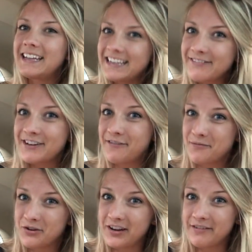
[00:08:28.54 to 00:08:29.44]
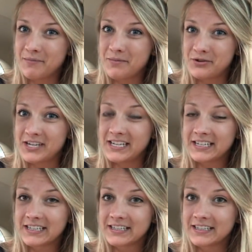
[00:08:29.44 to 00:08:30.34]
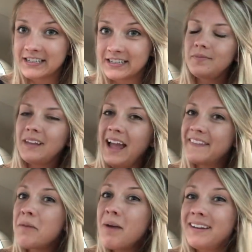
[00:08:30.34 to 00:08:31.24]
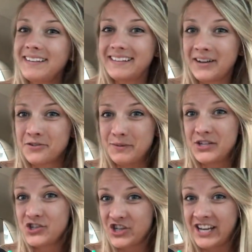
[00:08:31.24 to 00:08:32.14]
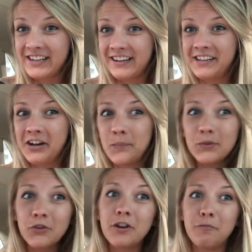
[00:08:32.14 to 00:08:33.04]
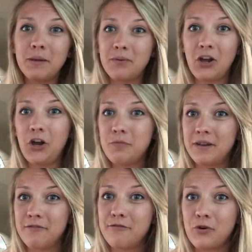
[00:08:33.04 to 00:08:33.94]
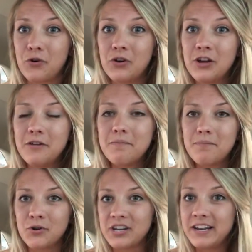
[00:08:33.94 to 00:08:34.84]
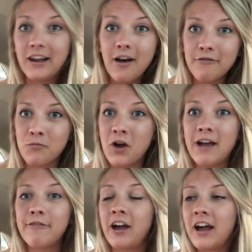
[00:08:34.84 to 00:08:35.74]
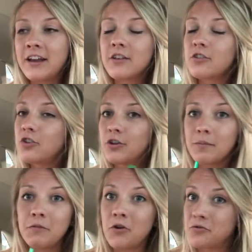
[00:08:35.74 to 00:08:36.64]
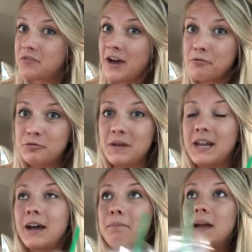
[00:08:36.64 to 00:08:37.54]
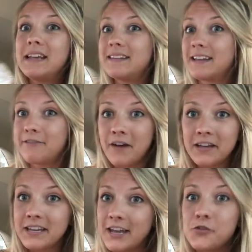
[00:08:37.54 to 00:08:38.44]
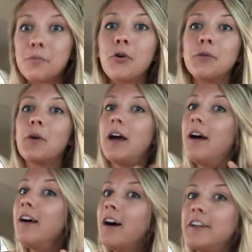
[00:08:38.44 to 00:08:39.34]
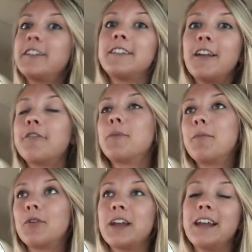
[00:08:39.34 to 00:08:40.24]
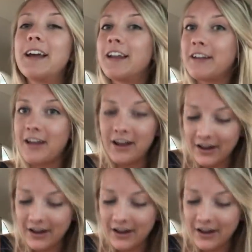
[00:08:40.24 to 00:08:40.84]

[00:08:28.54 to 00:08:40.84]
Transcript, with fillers: even if I'm not loving my body. And that might sound a bit shit, like I'm sorry if people are hoping for body love and whatever, and don't get me wrong, that would be amazing. If I could get to a point where I just loved my body and